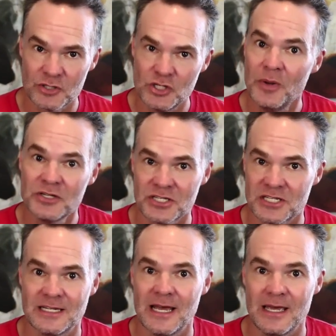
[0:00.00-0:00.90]
There's too much at
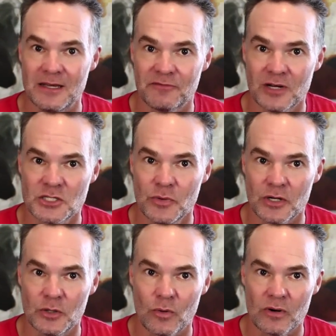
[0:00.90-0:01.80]
stake for us to
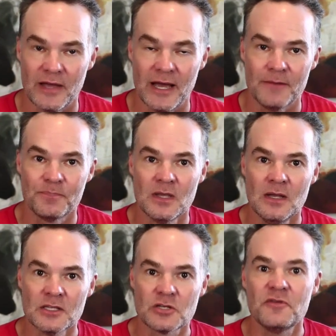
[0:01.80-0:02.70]
ignore that.
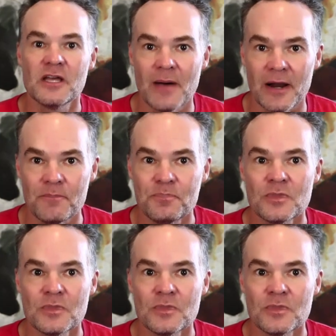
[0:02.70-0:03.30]
So think about it.